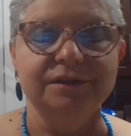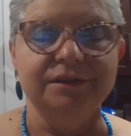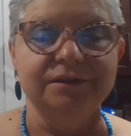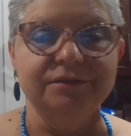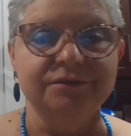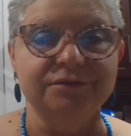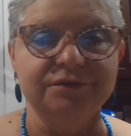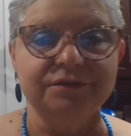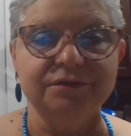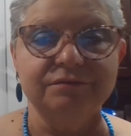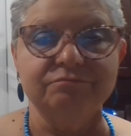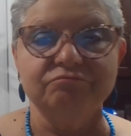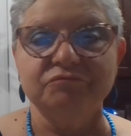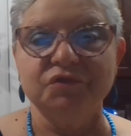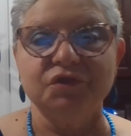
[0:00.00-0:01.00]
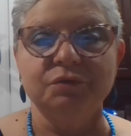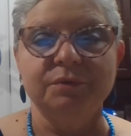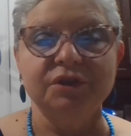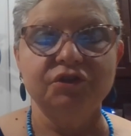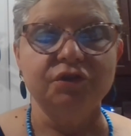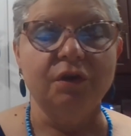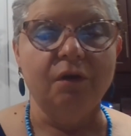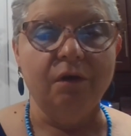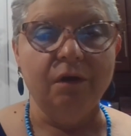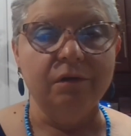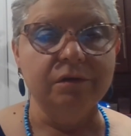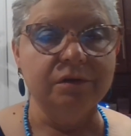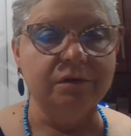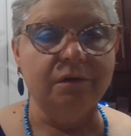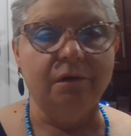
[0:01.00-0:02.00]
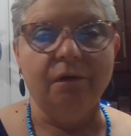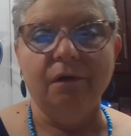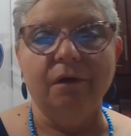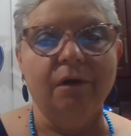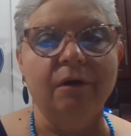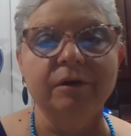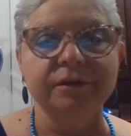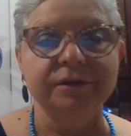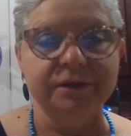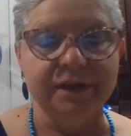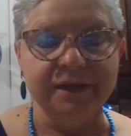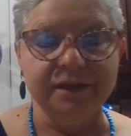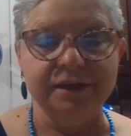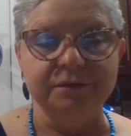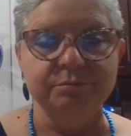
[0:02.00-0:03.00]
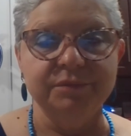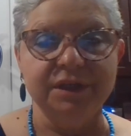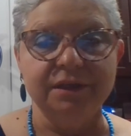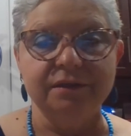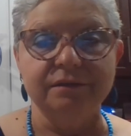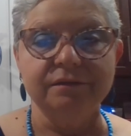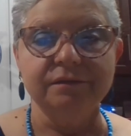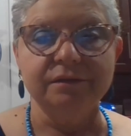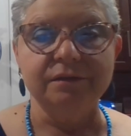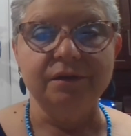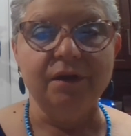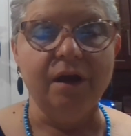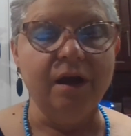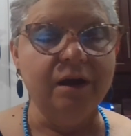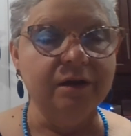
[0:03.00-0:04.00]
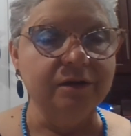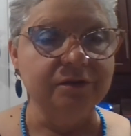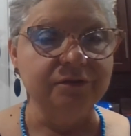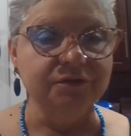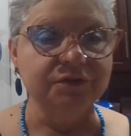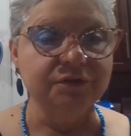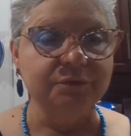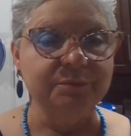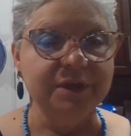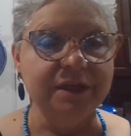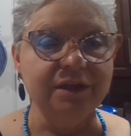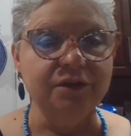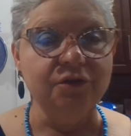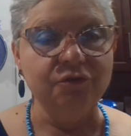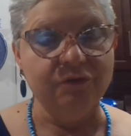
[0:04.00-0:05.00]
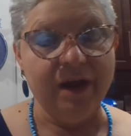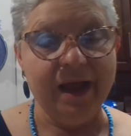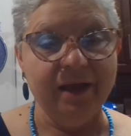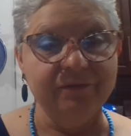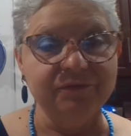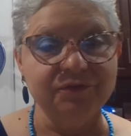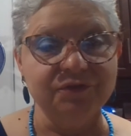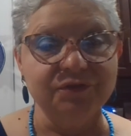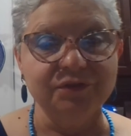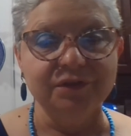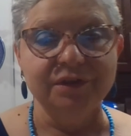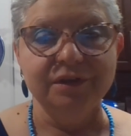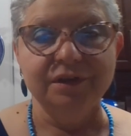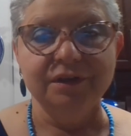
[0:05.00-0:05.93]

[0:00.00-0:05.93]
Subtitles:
There's so much art that can be hung, so many crafts.